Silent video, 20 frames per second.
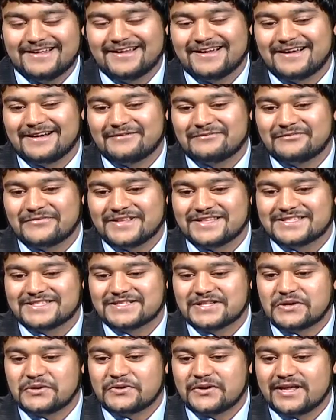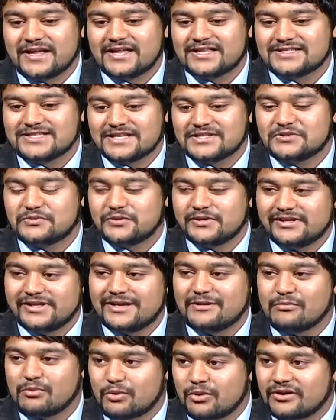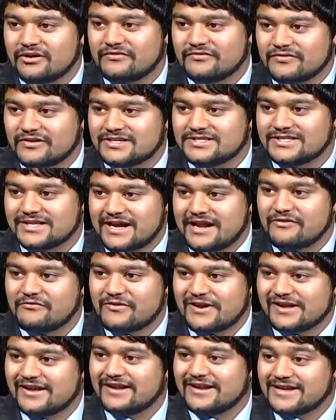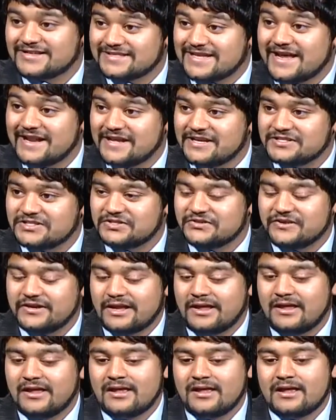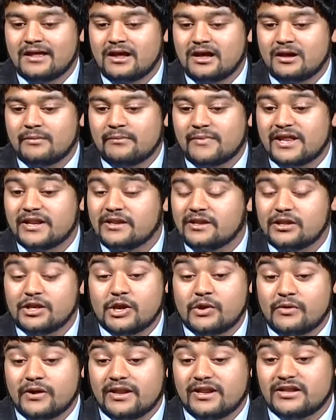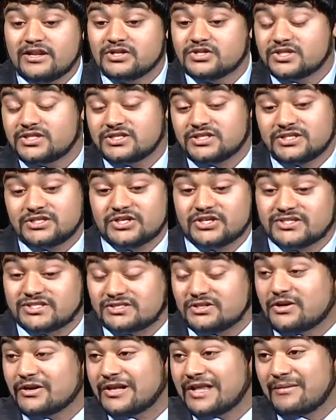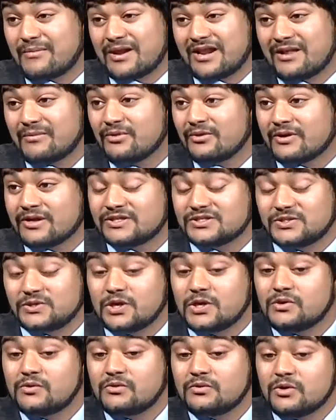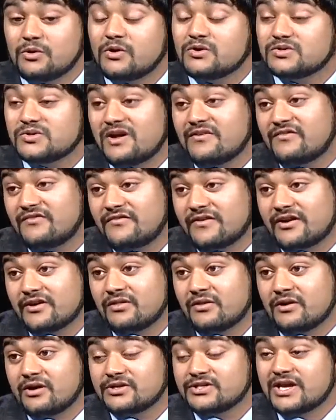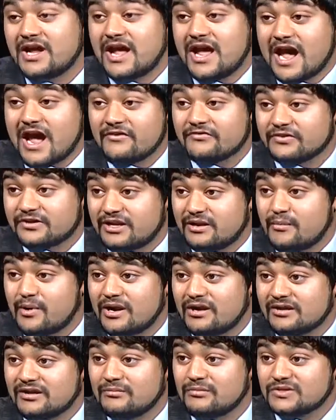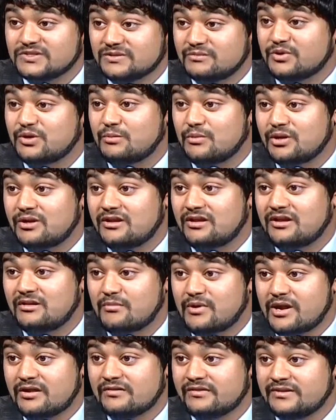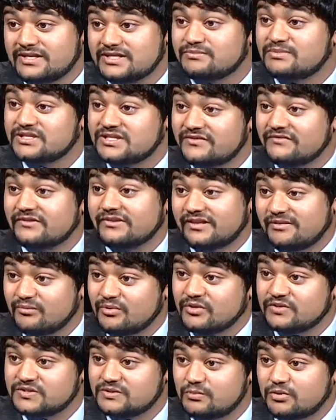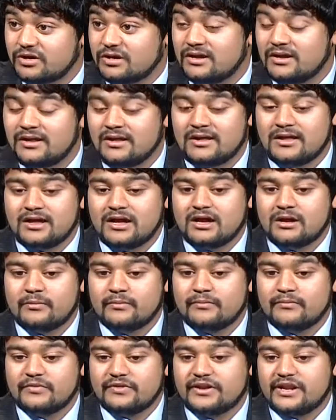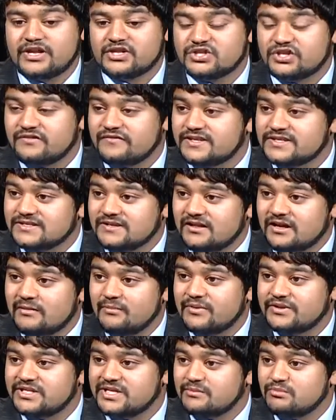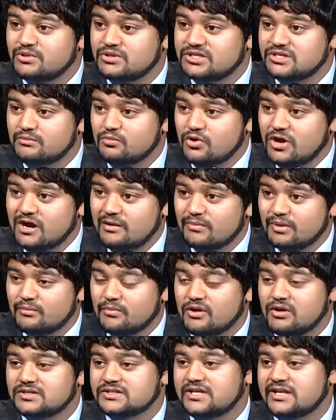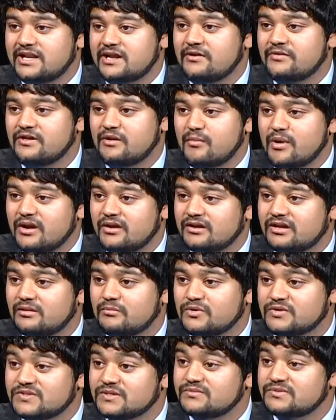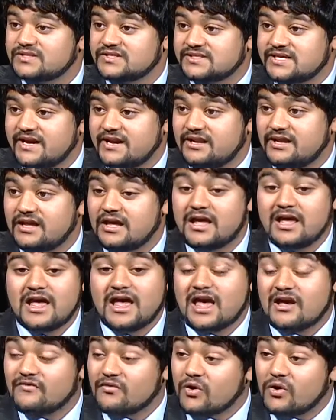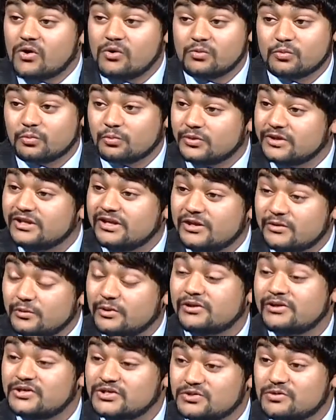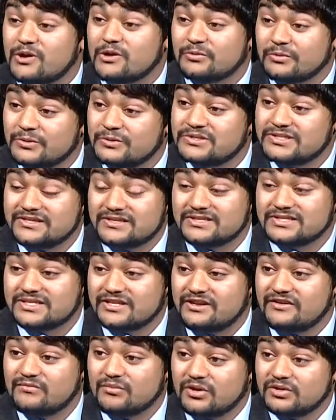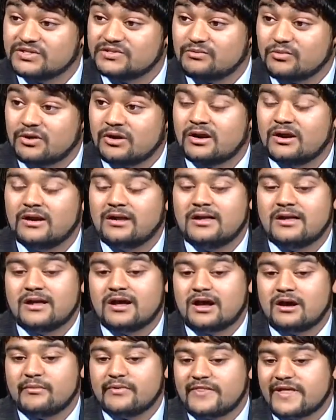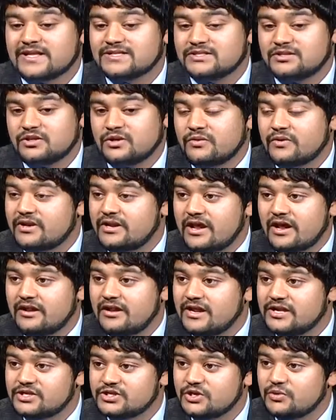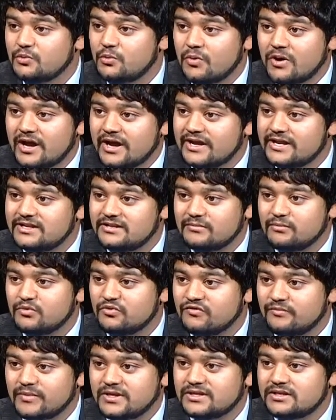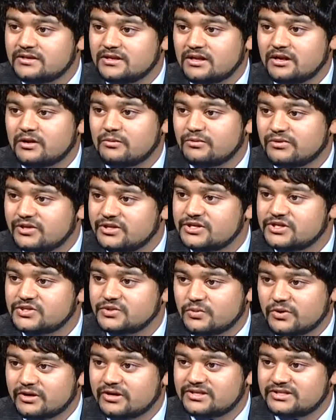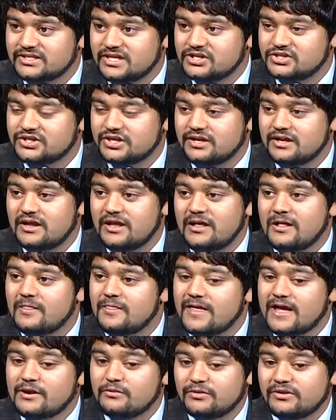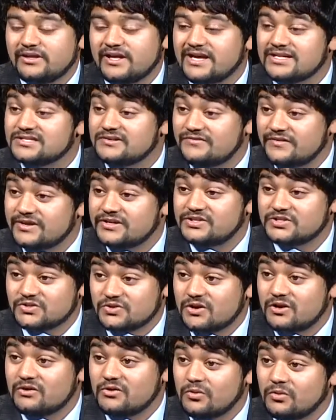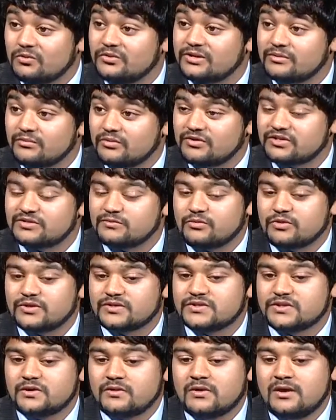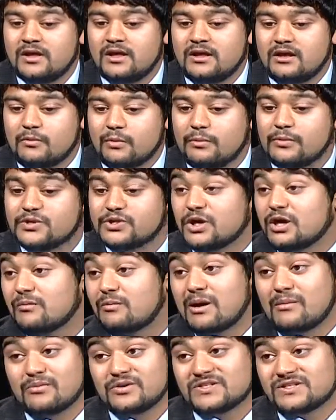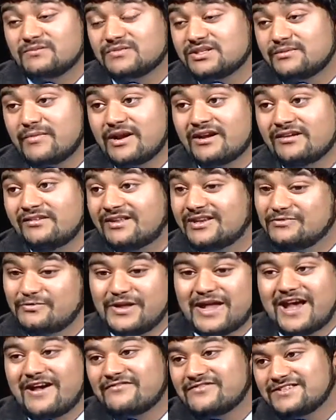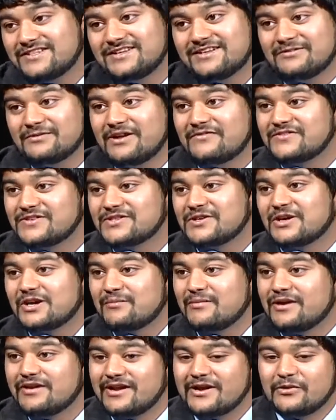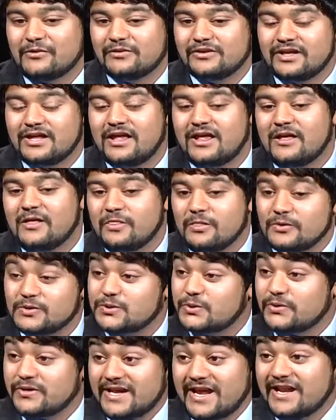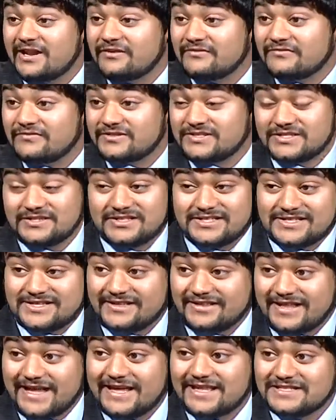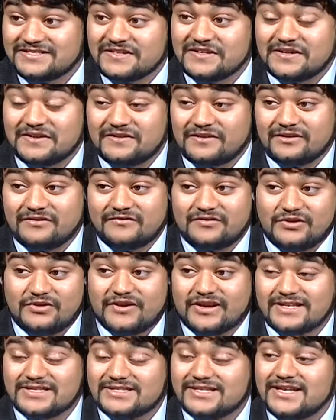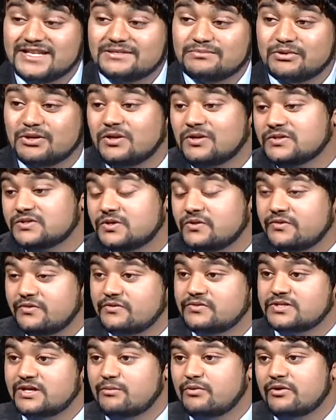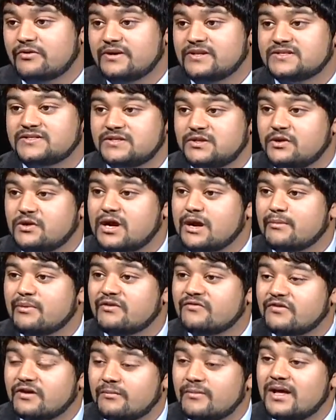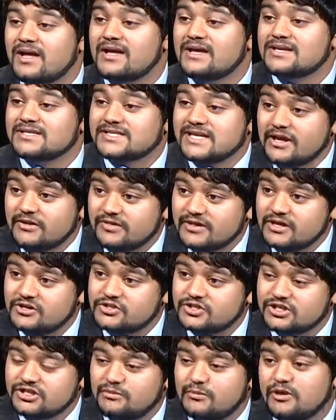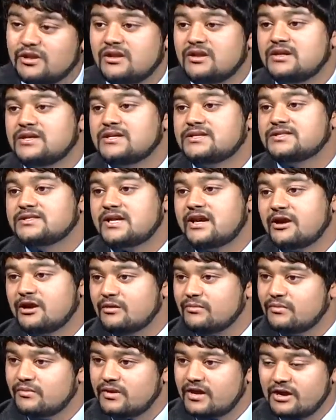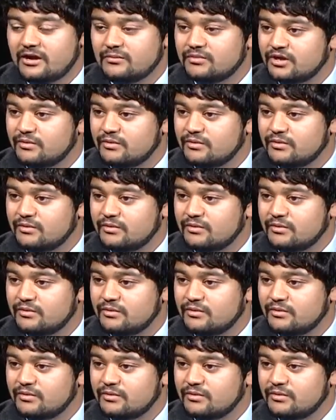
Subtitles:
And so it's really important for us to kind of recognize that history. And, in addition to just talking about immigrants, we also have a very large African-American Muslim community in Maryland, specifically in Baltimore. The Nation of Islam, the W.D. Muhammad Mosque, and now the American Muslim Society have all really, really strong roots in the city of Baltimore. And that's, a nationwide movement, religious organization that really has a very strong hold in Baltimore. So when we talk about Muslims in Maryland, we have to talk about not only those who are native to the lands of the United States, but also those immigrants, coming from South Asian communities, Arab